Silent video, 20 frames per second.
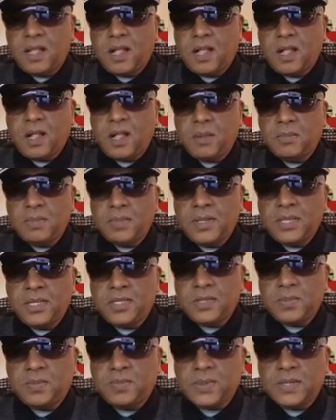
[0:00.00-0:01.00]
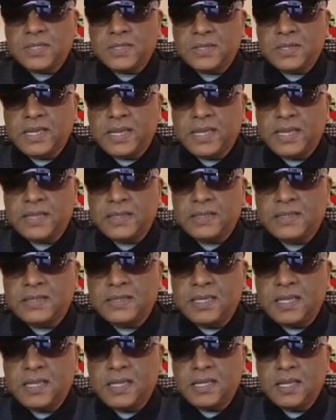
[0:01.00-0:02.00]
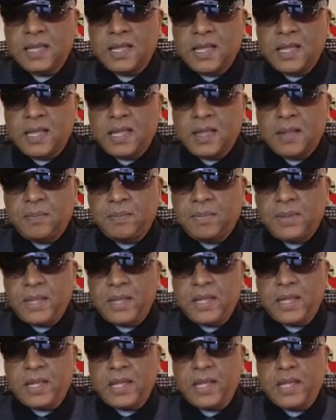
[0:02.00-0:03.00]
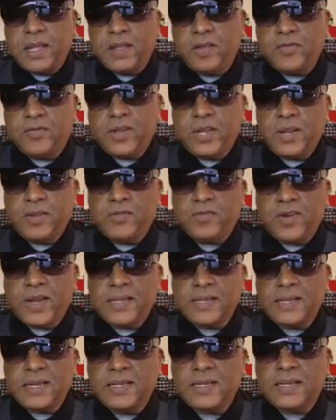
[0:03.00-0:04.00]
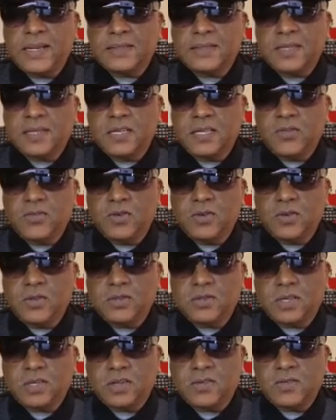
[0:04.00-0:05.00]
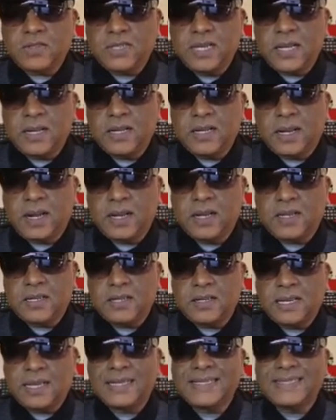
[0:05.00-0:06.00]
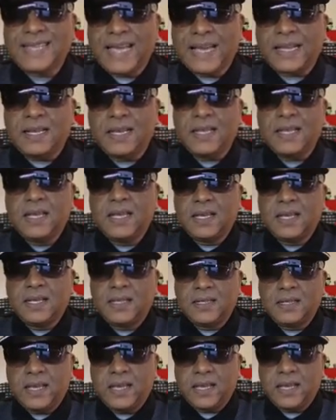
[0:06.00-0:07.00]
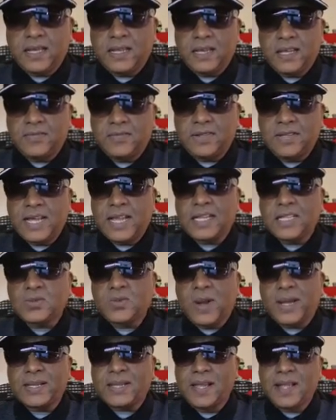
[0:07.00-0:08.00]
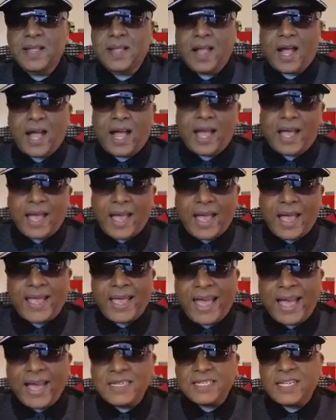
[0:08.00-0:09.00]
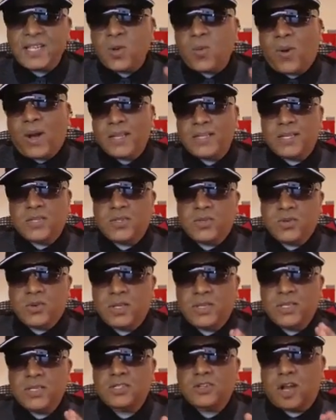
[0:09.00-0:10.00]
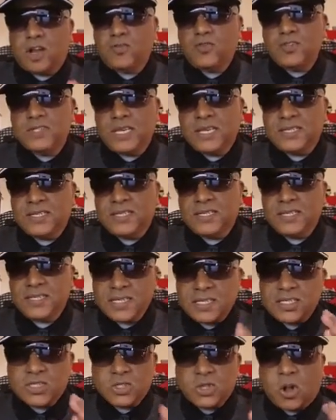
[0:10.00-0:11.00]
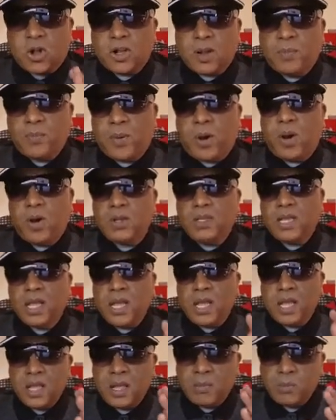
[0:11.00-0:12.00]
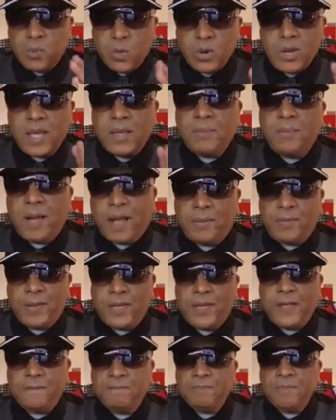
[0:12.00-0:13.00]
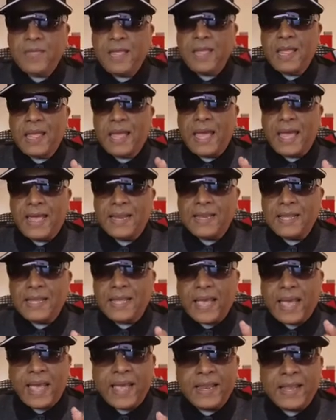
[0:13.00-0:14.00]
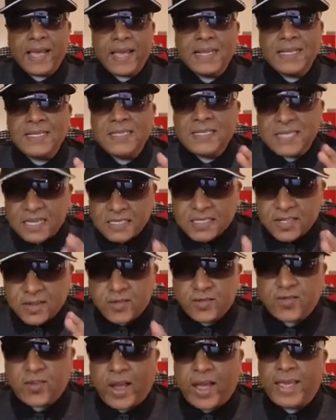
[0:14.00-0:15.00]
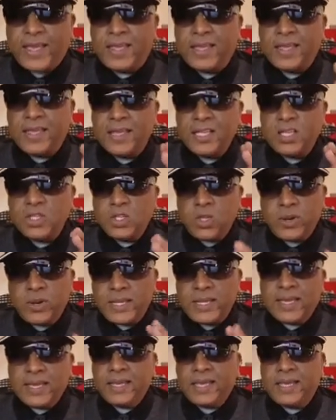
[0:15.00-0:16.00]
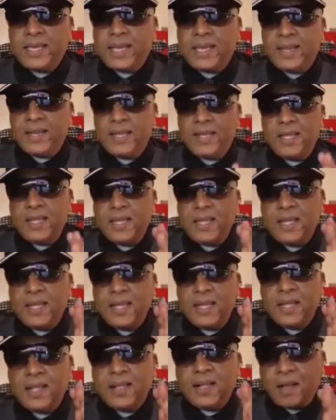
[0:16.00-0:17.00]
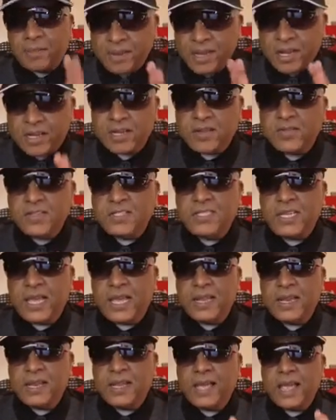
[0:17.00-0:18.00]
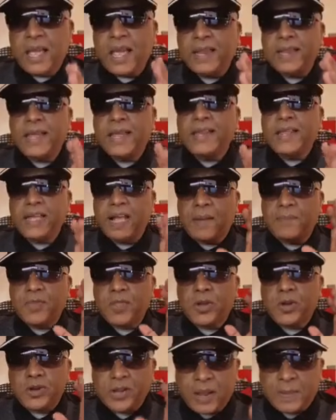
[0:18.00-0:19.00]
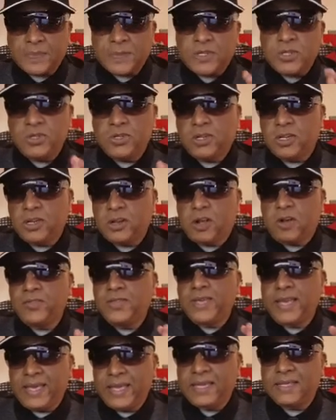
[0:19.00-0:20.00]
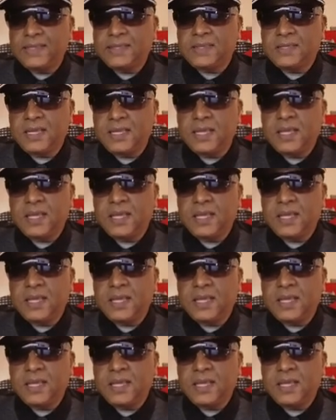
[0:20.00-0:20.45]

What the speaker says: We need to pressure on the ANC. Being a freedom fighter doesn't give you sort of jail card. Exactly. Never. That is what I actually wanted to, in this conversation, just talk about Pule Mabe and justifying Tony Yangeni coming out of jail and heading up the corruption unit of the ANC.